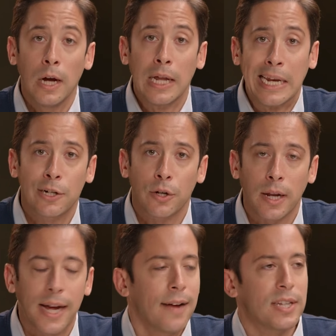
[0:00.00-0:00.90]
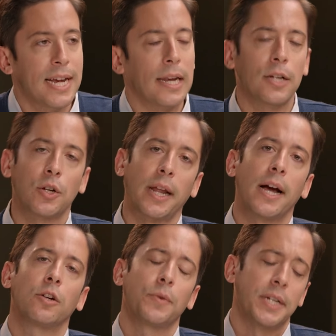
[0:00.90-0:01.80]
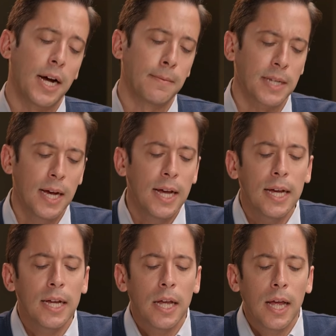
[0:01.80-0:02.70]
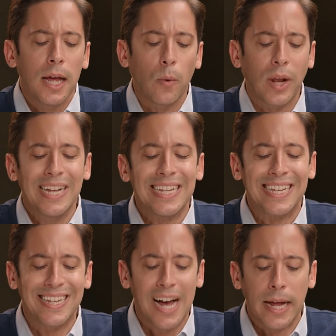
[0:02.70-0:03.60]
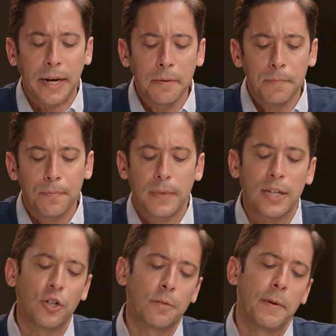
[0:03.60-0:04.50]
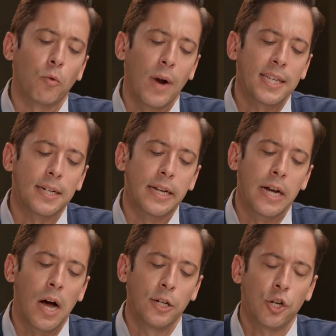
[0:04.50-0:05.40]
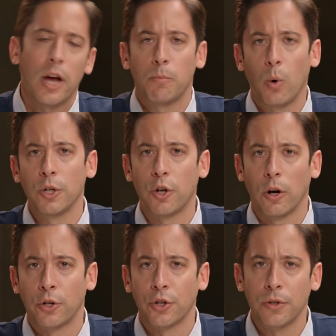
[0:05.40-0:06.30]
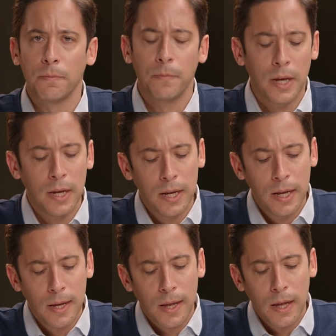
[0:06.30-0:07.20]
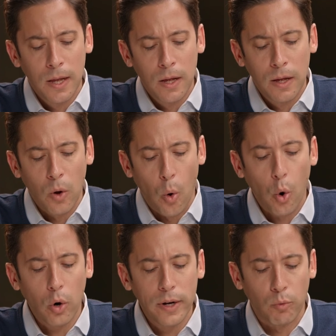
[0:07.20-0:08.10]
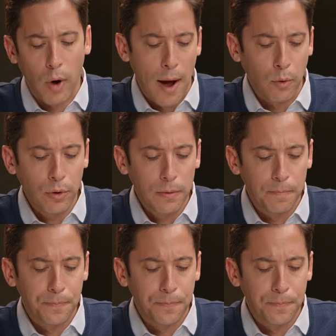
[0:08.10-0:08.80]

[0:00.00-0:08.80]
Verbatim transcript: Allegedly, I have to say allegedly a hundred times. Well, his son has just been arrested on child porn charges. Oran Routh